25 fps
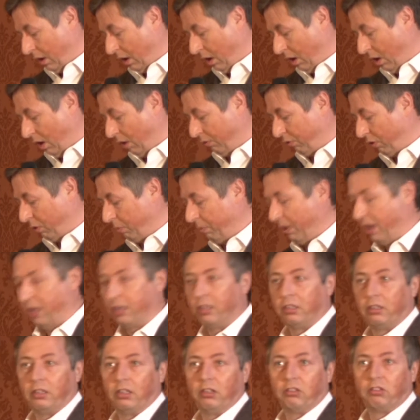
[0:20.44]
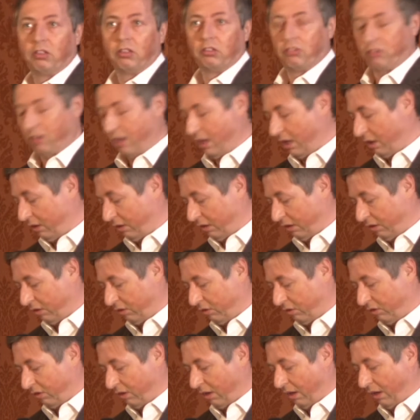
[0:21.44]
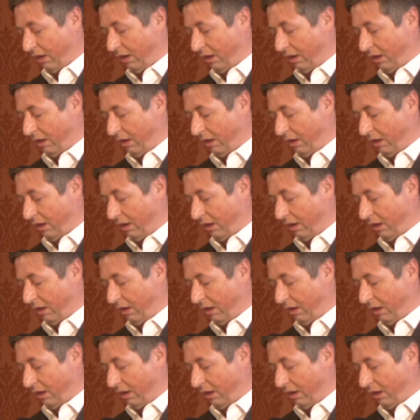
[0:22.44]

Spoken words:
of Humanities and Sciences